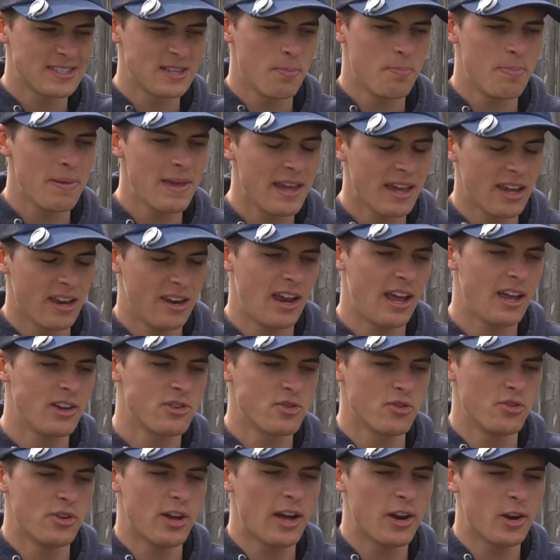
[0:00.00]
that being in
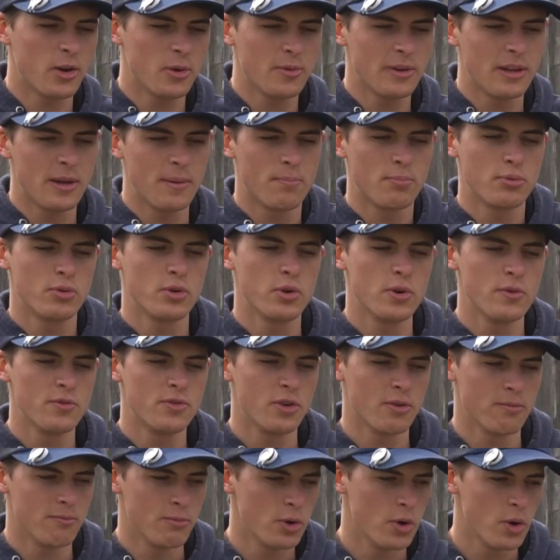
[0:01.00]
nature not only improves
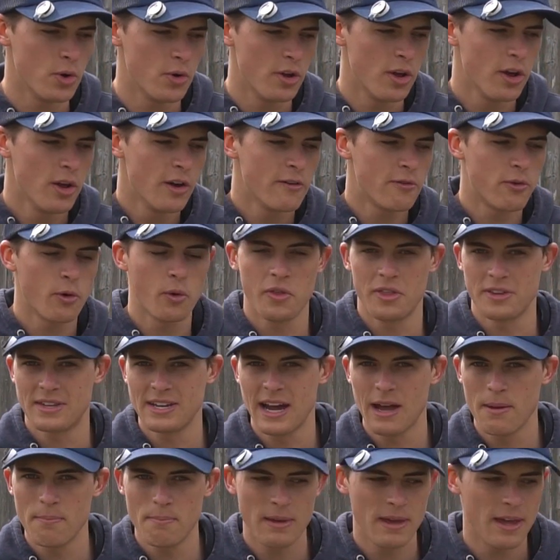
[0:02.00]
your mood for the
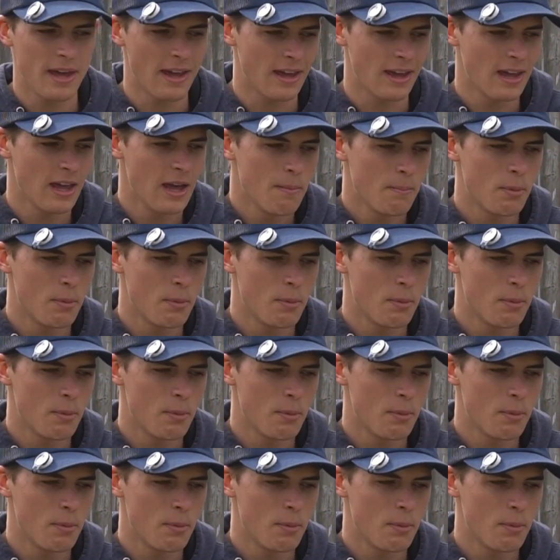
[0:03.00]
time being,